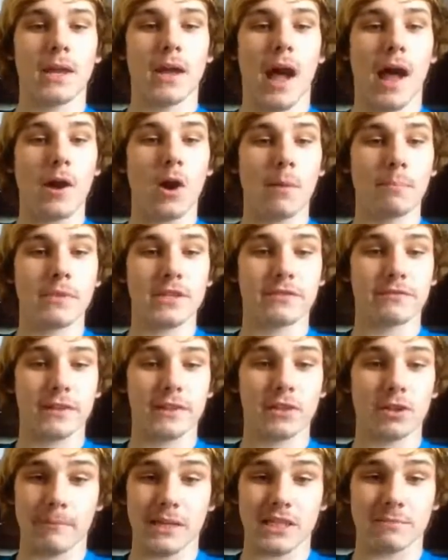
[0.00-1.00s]
I hope this
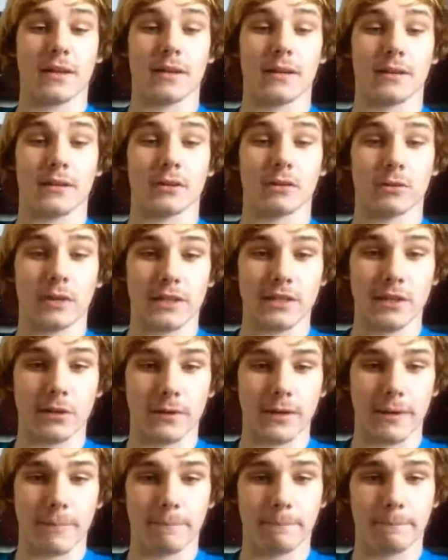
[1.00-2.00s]
video met the
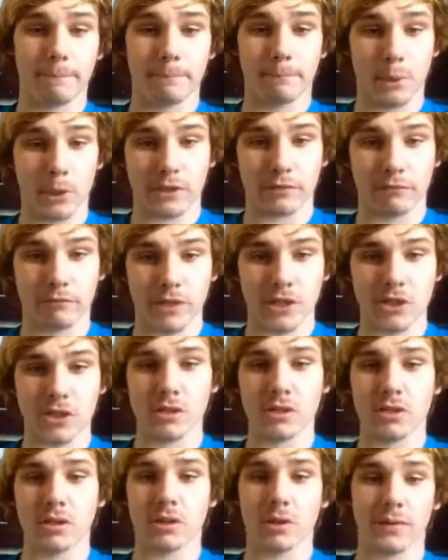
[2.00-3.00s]
criteria. Per
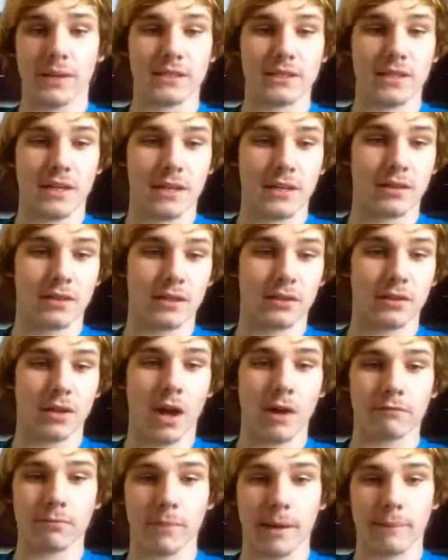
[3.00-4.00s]
convention, the links to anything
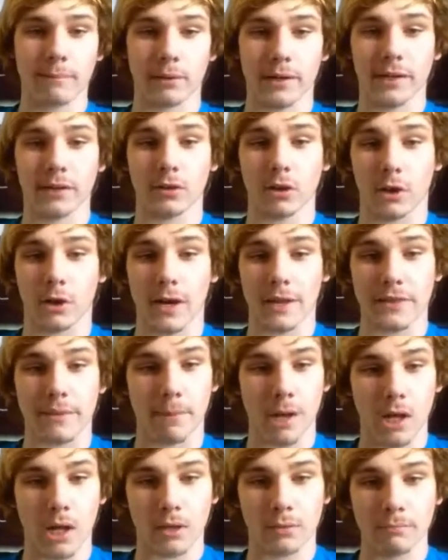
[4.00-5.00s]
not from my brain are at the
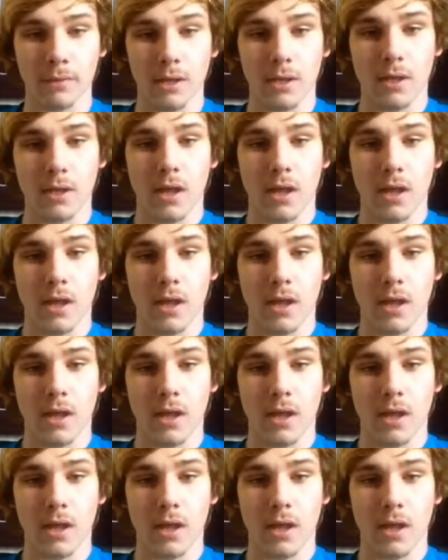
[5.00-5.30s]
bottom.